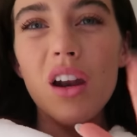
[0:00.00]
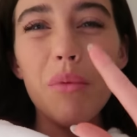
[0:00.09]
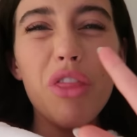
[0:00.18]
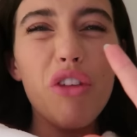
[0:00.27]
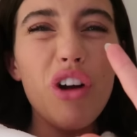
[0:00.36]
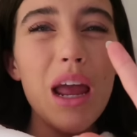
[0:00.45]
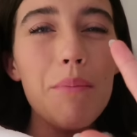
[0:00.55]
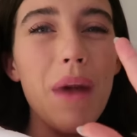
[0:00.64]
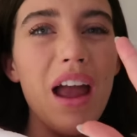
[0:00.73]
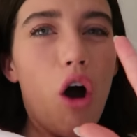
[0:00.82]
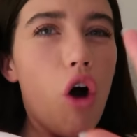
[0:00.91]
Number three,
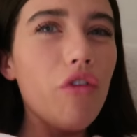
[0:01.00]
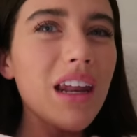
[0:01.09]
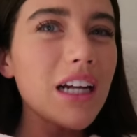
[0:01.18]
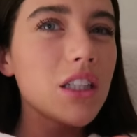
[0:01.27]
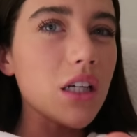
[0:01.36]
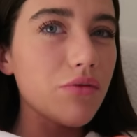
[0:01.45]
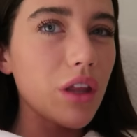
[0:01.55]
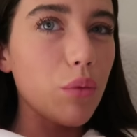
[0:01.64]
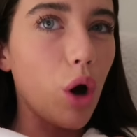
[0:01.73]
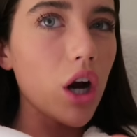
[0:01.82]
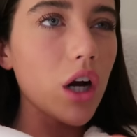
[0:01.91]
my oven, like, doesn't really
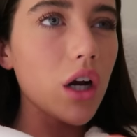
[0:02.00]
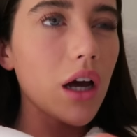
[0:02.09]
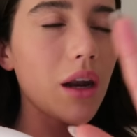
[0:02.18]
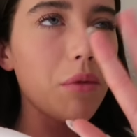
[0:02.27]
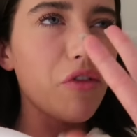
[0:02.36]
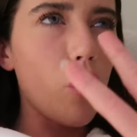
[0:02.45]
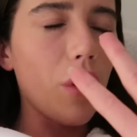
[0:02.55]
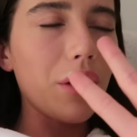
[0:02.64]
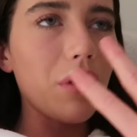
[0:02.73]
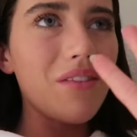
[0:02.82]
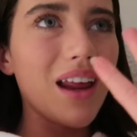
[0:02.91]
work. And number four, I
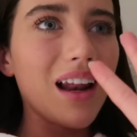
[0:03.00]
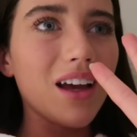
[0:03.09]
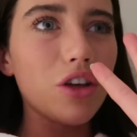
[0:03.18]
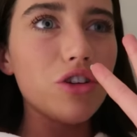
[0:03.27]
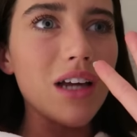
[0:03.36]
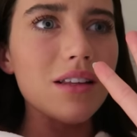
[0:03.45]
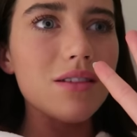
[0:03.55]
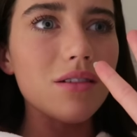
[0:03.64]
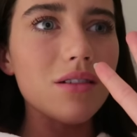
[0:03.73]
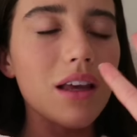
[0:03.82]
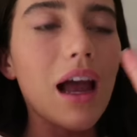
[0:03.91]
don't have any, like,
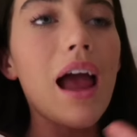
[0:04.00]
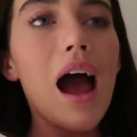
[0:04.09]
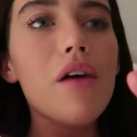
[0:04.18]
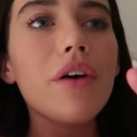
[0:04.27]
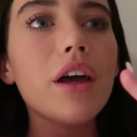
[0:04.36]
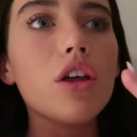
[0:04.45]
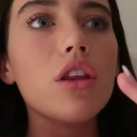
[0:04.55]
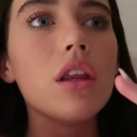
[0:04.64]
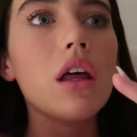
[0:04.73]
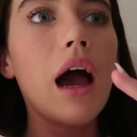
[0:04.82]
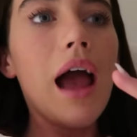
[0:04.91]
utensils. Like, I have, like,
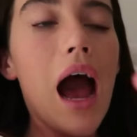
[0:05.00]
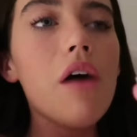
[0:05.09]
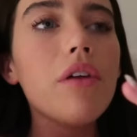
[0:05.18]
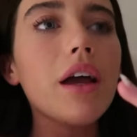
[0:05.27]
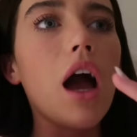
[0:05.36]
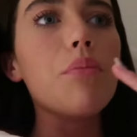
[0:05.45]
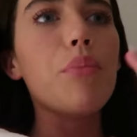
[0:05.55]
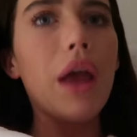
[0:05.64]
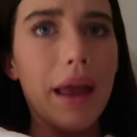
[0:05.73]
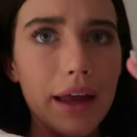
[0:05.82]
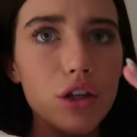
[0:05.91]
I have like a
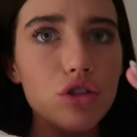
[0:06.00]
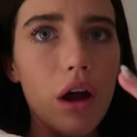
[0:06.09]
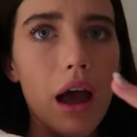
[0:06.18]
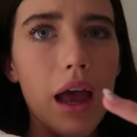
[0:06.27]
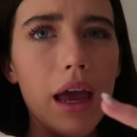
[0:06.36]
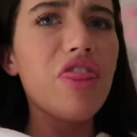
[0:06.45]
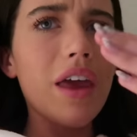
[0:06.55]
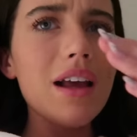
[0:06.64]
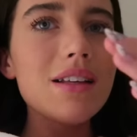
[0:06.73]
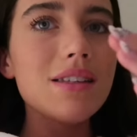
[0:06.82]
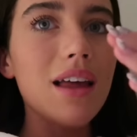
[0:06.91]
baking tray,
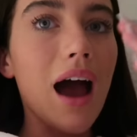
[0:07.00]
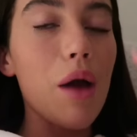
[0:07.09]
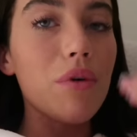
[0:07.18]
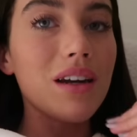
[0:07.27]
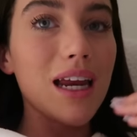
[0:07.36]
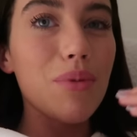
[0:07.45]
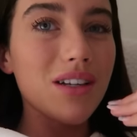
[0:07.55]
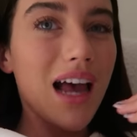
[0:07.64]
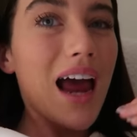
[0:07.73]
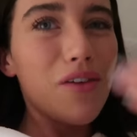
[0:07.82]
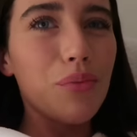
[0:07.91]
things that I would need because
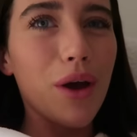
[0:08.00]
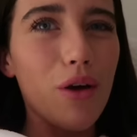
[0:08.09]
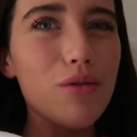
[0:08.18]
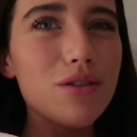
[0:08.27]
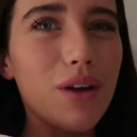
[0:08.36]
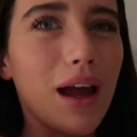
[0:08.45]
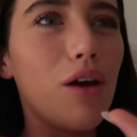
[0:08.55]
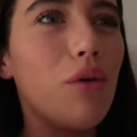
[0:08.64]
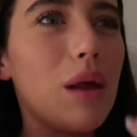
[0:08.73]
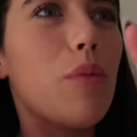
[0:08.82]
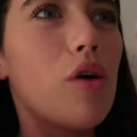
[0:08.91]
I live my own. So like I
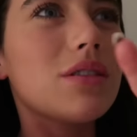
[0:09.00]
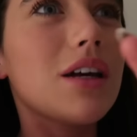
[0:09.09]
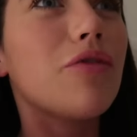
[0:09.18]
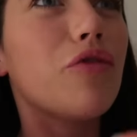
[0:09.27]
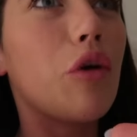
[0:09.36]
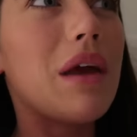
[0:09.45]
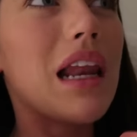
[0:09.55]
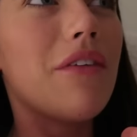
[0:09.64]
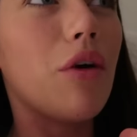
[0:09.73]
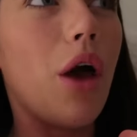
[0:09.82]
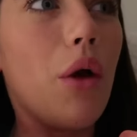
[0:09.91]
only bought stuff for me
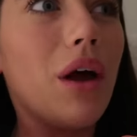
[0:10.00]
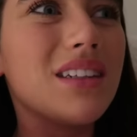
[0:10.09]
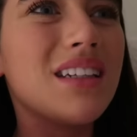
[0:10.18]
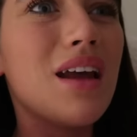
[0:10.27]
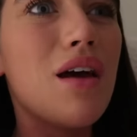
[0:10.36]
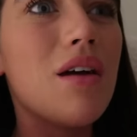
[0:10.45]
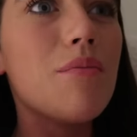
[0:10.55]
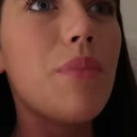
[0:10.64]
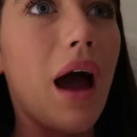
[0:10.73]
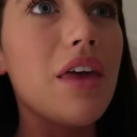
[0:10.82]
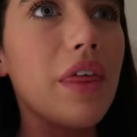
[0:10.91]
living my own. I didn't
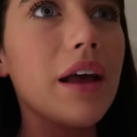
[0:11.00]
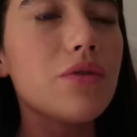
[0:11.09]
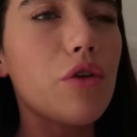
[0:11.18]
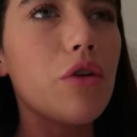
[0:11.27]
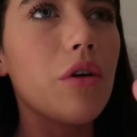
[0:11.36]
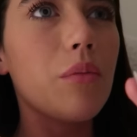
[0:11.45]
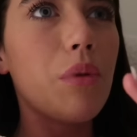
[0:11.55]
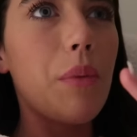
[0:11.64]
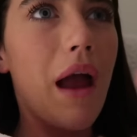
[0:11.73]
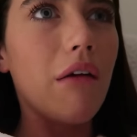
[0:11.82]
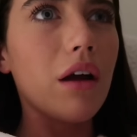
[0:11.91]
buy things for
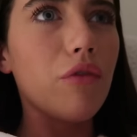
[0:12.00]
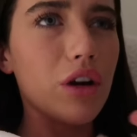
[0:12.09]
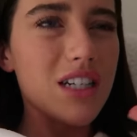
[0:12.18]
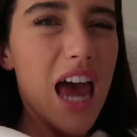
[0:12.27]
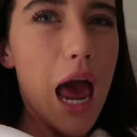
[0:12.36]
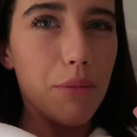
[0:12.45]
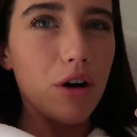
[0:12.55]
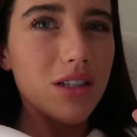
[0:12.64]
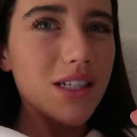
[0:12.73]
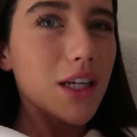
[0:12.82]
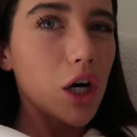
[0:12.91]
preparing for a 10
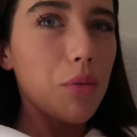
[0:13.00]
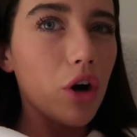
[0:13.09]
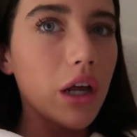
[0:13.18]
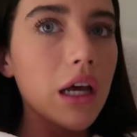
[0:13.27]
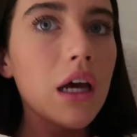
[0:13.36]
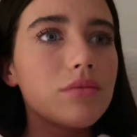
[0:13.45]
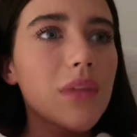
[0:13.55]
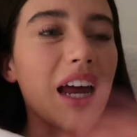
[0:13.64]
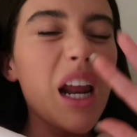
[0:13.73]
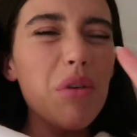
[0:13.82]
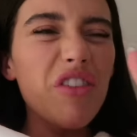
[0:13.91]
person dinner party.
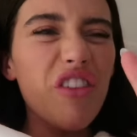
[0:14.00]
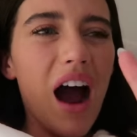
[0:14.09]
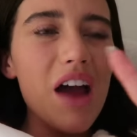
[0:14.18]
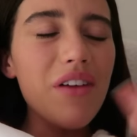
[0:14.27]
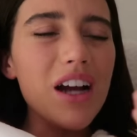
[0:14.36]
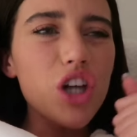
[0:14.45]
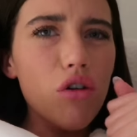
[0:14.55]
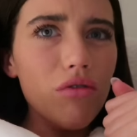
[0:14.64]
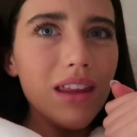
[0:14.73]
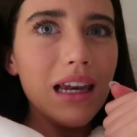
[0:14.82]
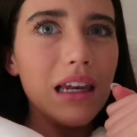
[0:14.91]
And number five, I don't
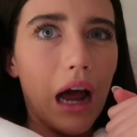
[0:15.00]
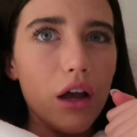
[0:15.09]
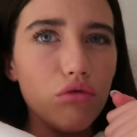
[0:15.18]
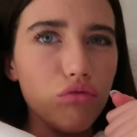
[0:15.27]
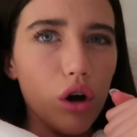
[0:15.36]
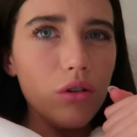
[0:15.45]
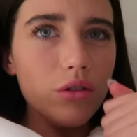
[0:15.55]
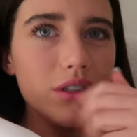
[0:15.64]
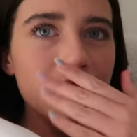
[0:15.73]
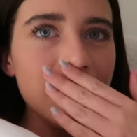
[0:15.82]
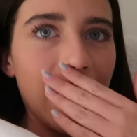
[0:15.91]
really like
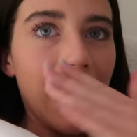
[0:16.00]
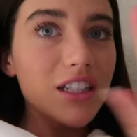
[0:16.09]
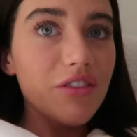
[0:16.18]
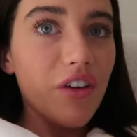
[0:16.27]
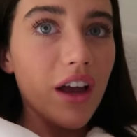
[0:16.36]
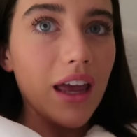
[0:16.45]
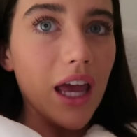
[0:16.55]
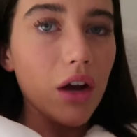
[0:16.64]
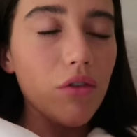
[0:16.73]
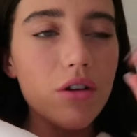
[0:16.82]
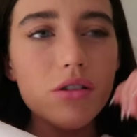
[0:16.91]
roasts. I actually
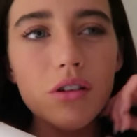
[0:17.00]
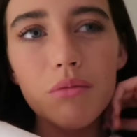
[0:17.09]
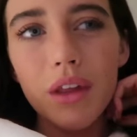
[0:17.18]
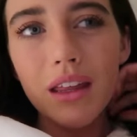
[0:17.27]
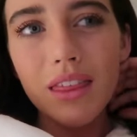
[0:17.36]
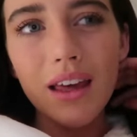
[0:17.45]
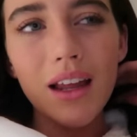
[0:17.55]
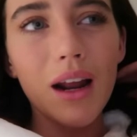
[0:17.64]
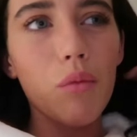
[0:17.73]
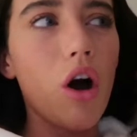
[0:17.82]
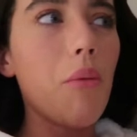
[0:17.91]
hate roast so i'm like thinking
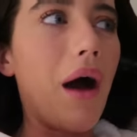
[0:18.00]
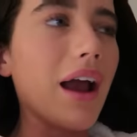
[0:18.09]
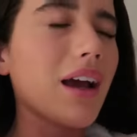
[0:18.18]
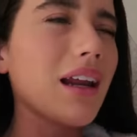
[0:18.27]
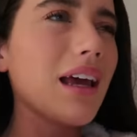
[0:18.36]
like what am i gonna